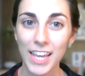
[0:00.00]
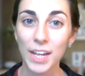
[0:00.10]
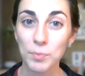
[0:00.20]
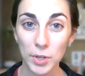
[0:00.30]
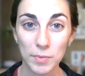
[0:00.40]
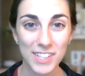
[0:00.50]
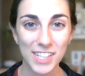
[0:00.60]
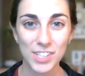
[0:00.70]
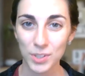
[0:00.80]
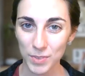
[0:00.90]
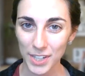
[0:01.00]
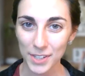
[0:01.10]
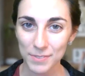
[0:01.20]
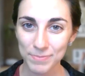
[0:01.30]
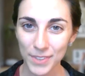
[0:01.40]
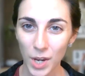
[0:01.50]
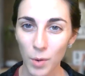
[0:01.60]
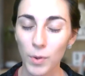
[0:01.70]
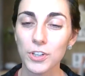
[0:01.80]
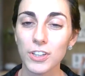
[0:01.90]
And welcome to Heat Treat Radio.
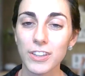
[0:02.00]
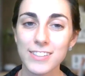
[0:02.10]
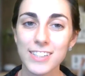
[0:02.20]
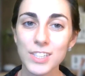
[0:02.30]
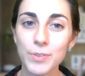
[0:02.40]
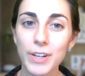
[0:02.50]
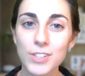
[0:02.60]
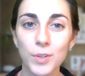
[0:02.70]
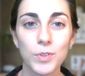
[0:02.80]
Whether you're listening to us